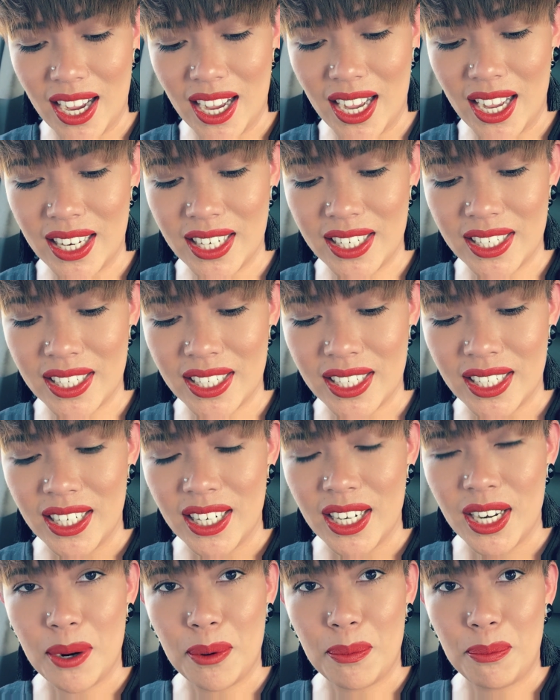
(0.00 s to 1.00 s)
and
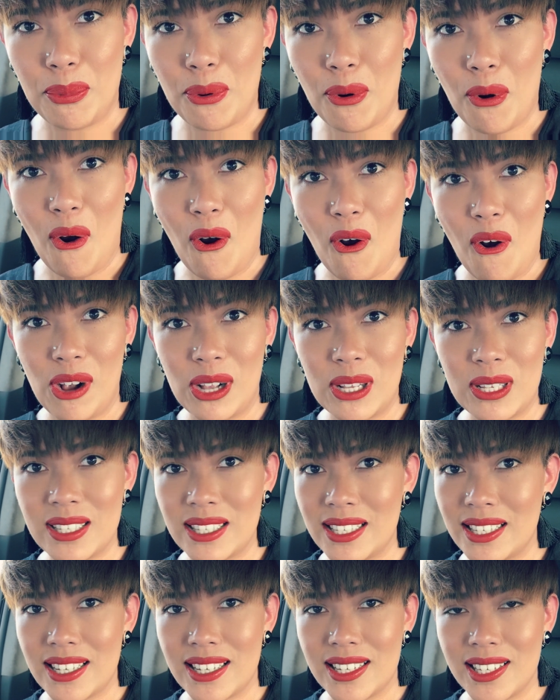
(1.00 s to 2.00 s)

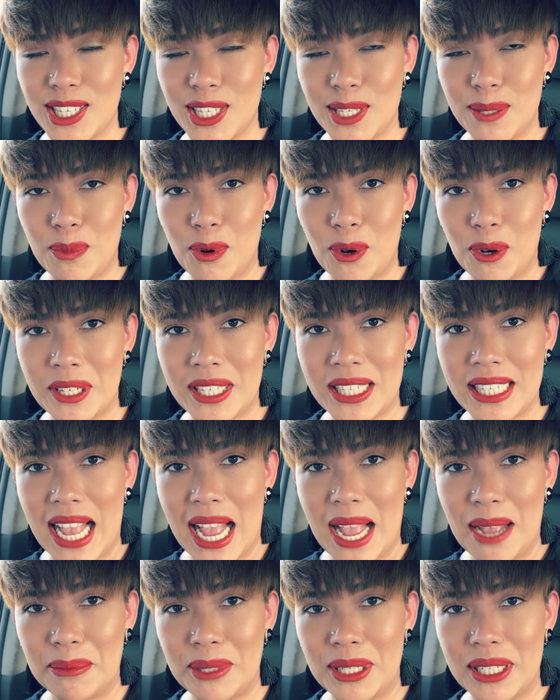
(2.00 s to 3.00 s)
prawns and smoked
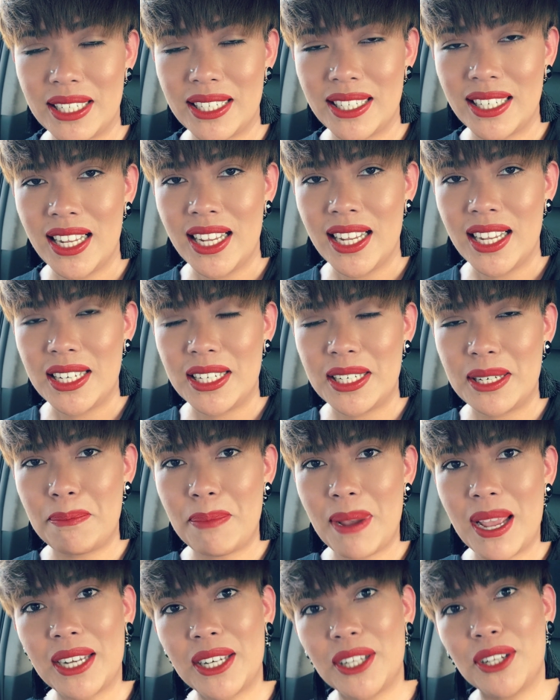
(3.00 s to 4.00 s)
salmon
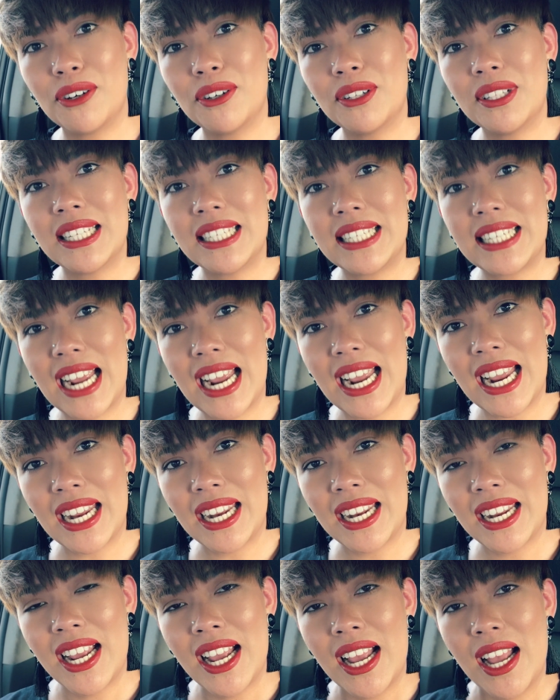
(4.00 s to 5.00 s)
depending on the
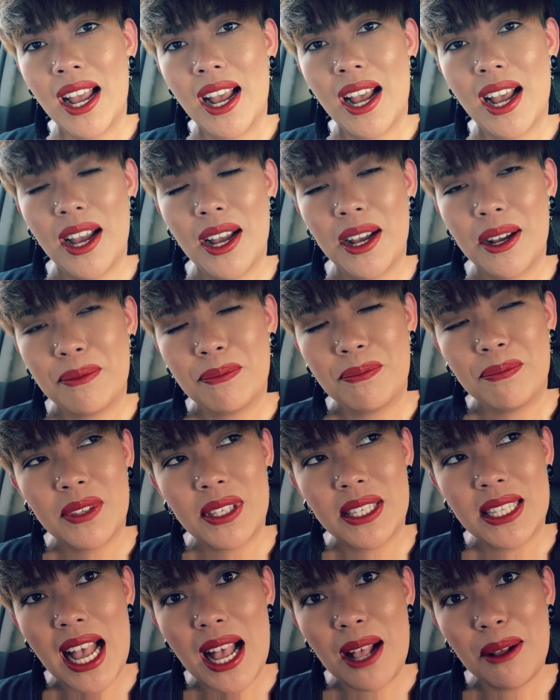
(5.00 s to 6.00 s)
day.
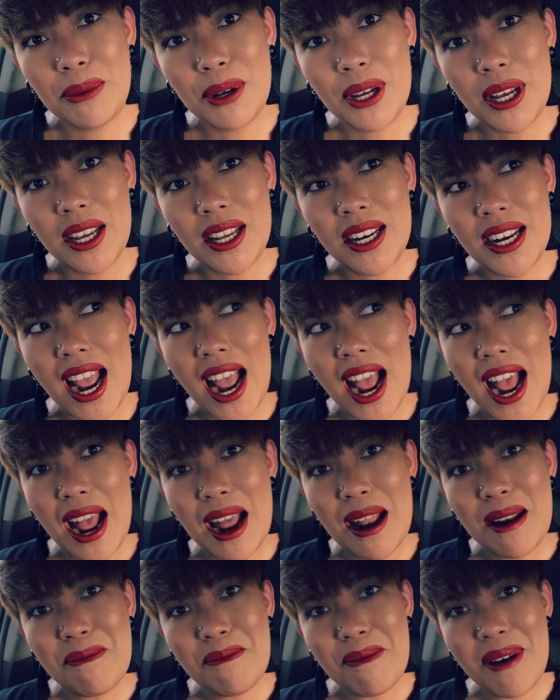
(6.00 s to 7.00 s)
Salmon
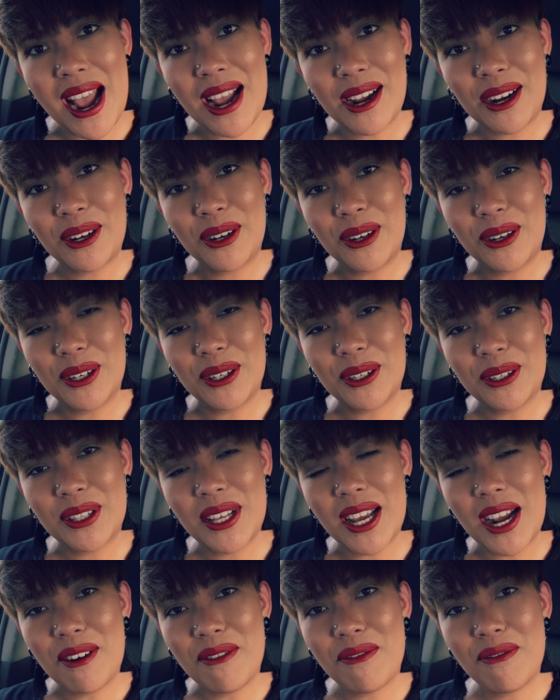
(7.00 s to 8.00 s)
and mackerel,
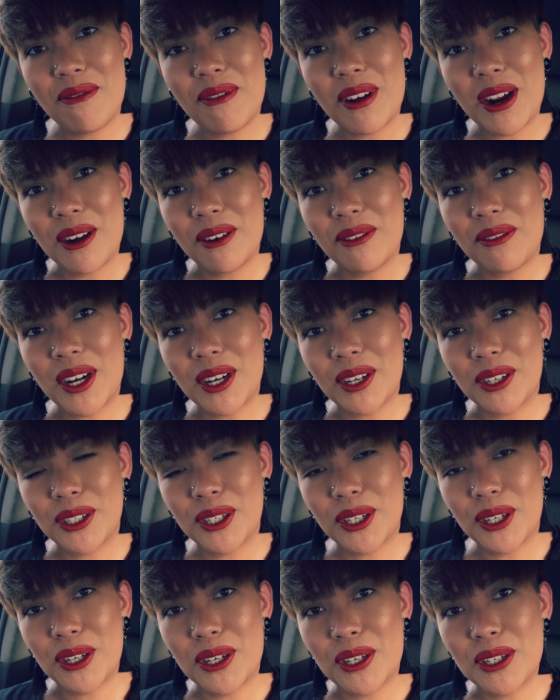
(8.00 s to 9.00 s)
they are very
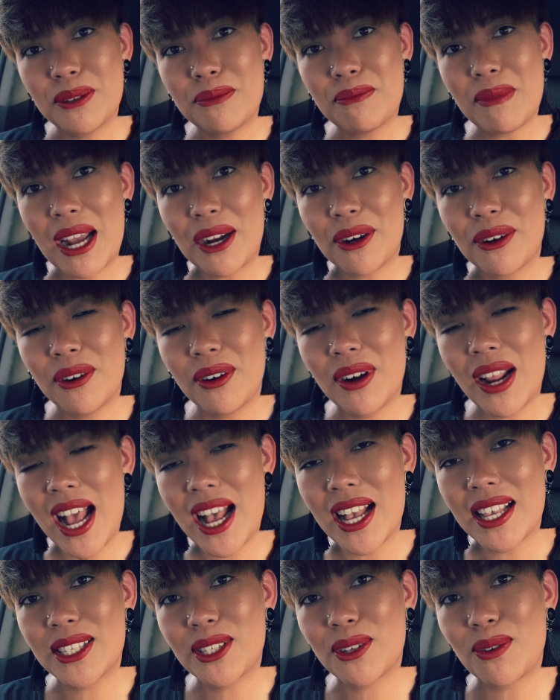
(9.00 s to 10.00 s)
good. Mackerel
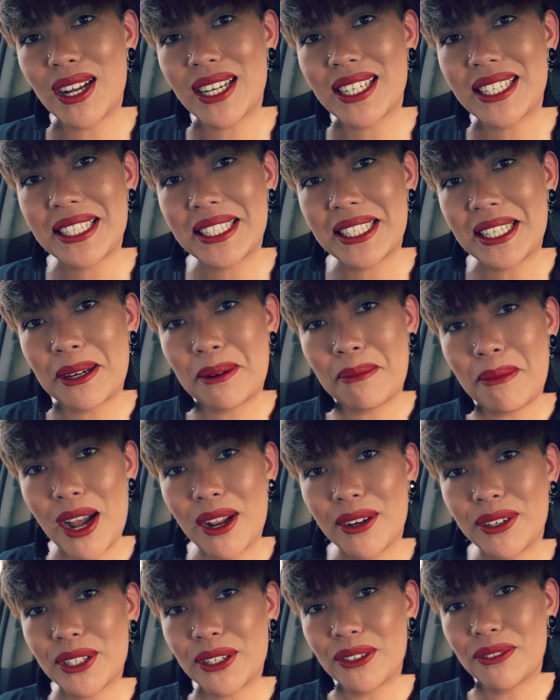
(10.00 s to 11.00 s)
has quite decent
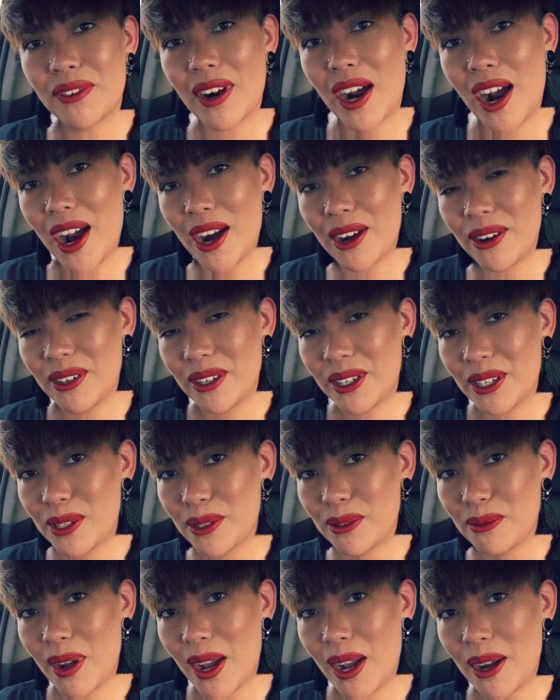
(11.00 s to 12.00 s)
amount of iron
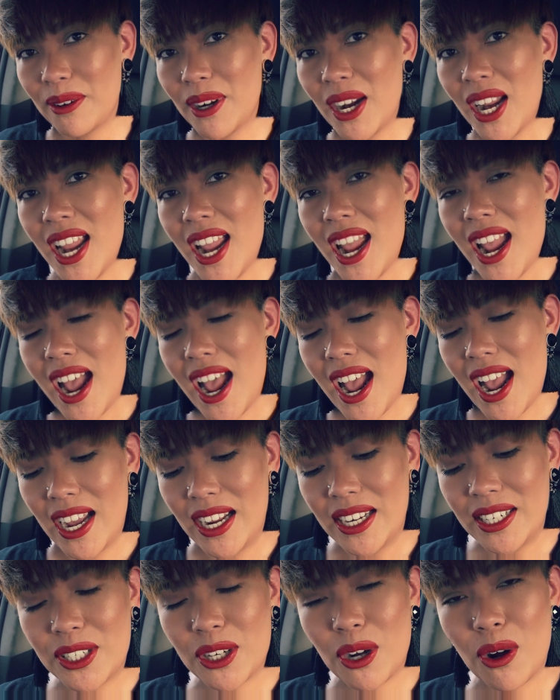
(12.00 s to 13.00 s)
as well,
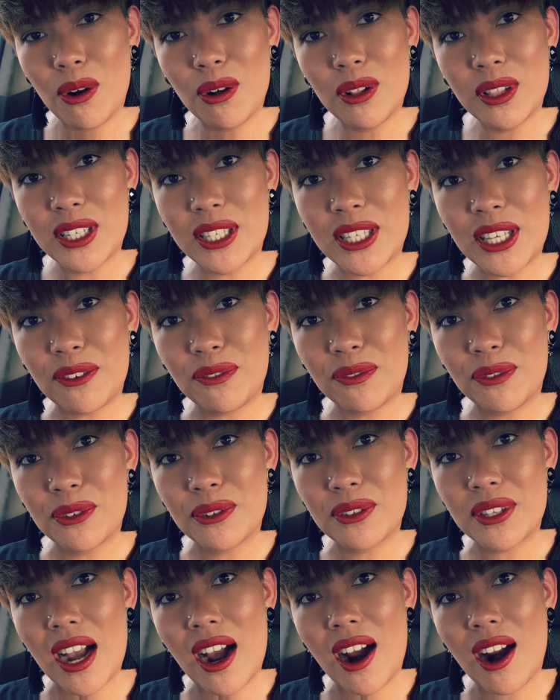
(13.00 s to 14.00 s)
and all the
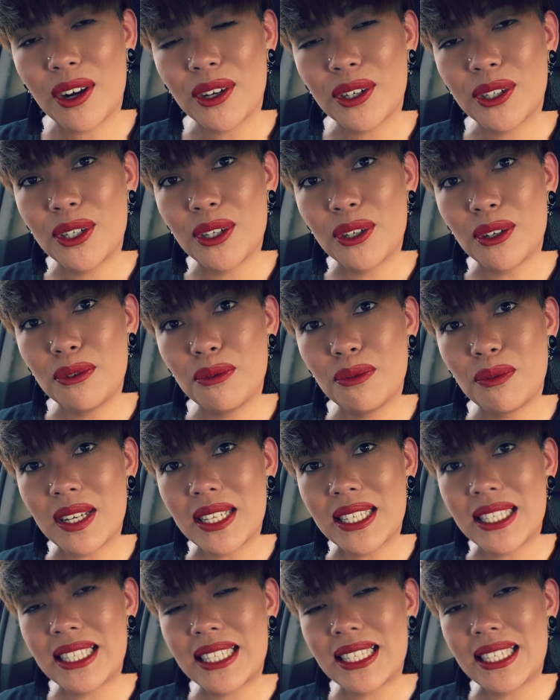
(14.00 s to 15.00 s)
seafoods are good
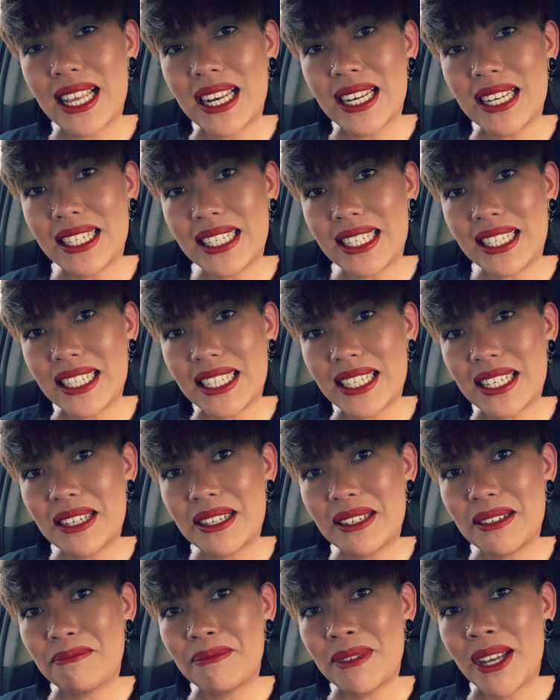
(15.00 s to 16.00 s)
with
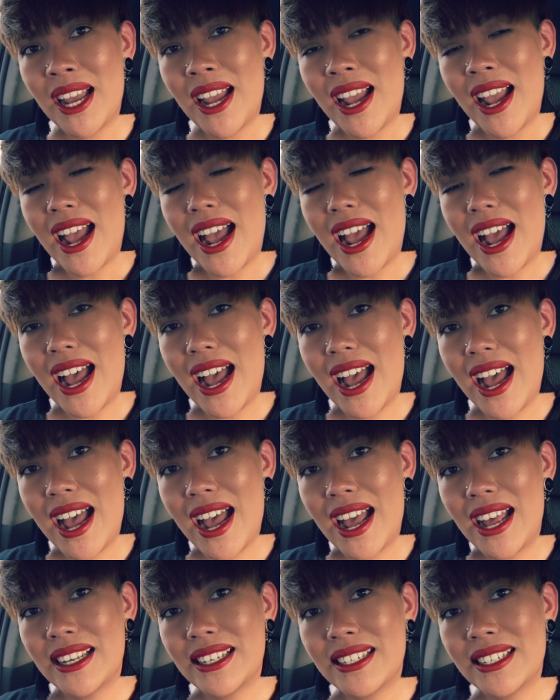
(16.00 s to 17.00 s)
selenium
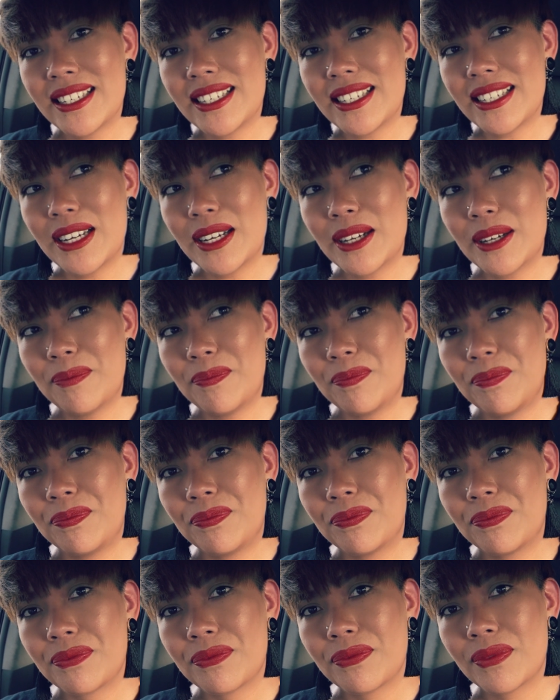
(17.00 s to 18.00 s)
and
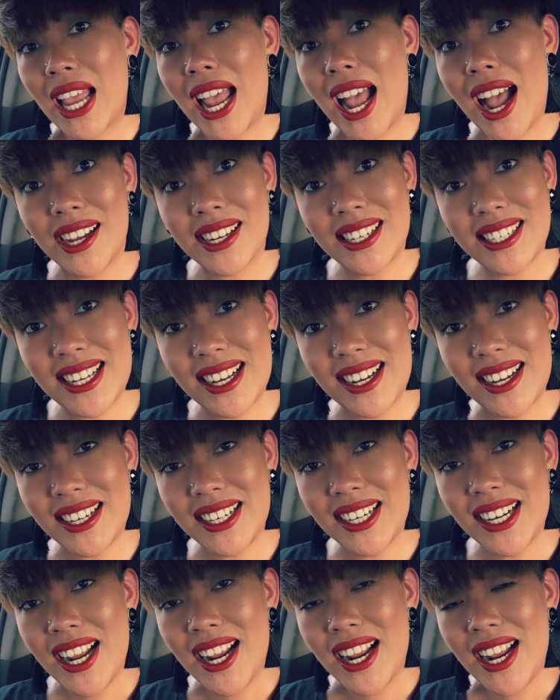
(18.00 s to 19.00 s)

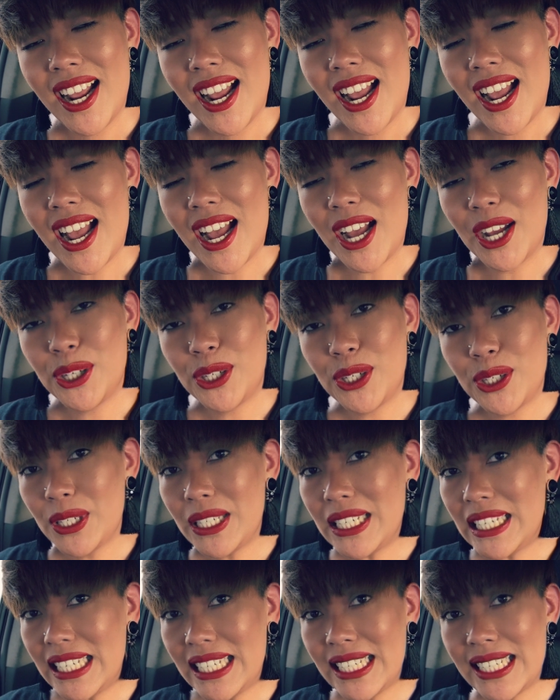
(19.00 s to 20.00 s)
iodine.
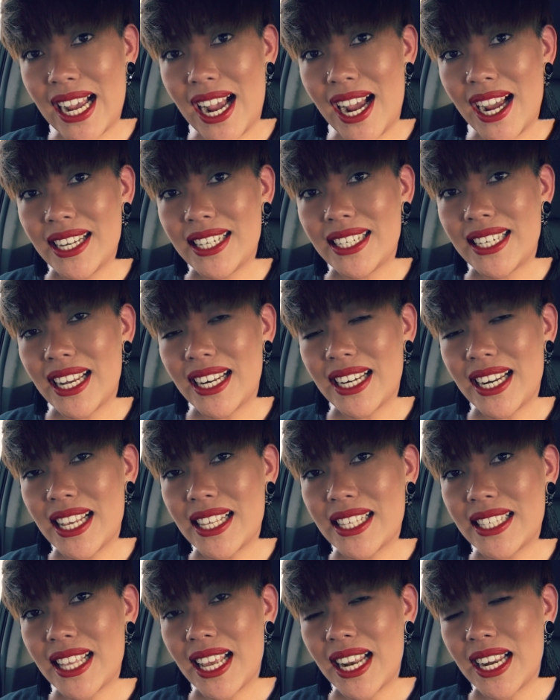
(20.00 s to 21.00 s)
You need iodine
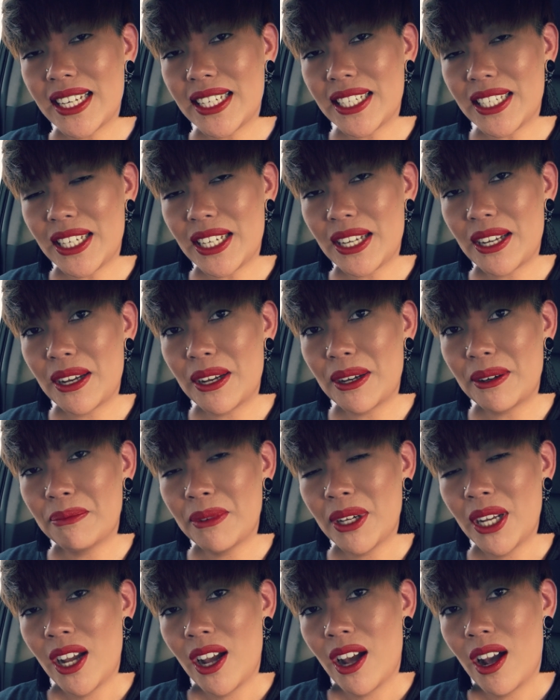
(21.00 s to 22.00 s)
and
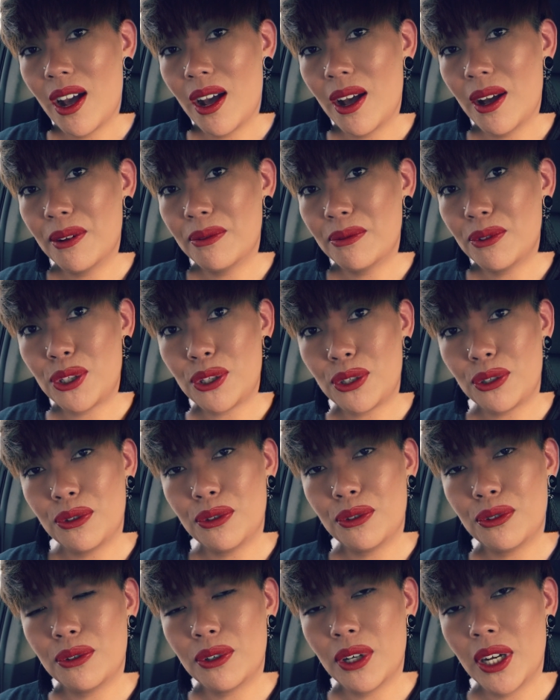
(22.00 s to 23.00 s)
selenium
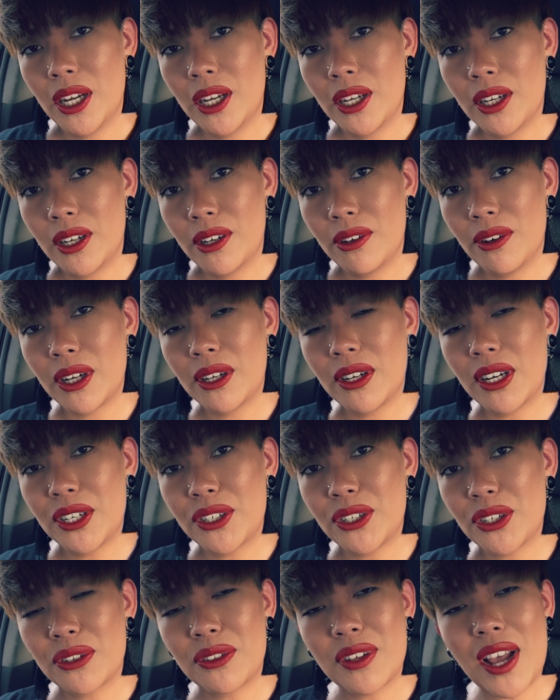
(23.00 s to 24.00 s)
to
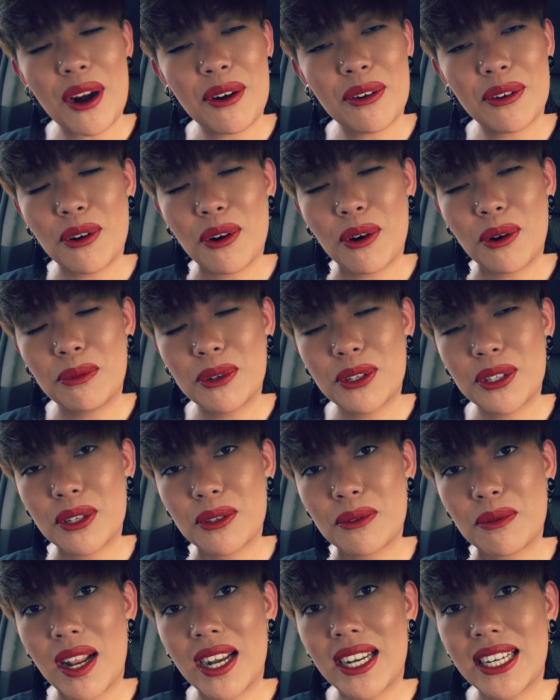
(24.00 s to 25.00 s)
regulate your thyroid hormones
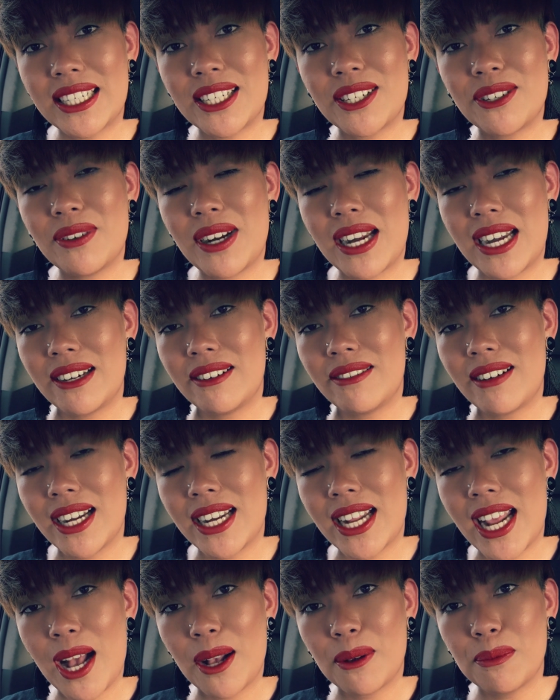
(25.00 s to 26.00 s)
as well. It
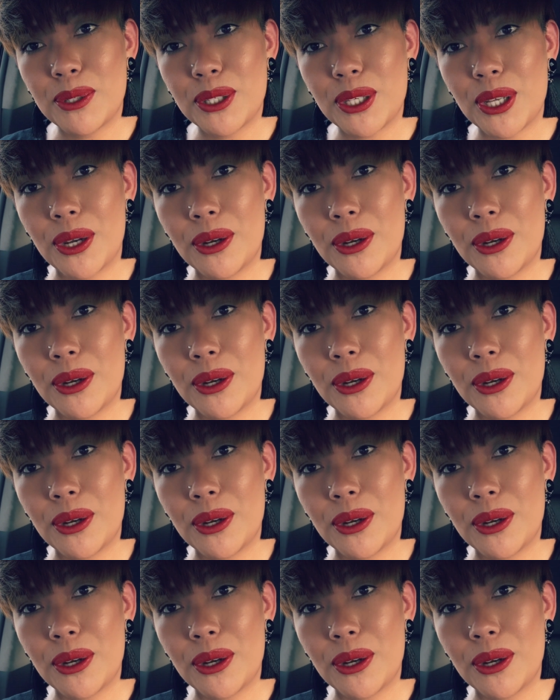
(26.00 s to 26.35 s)
really helps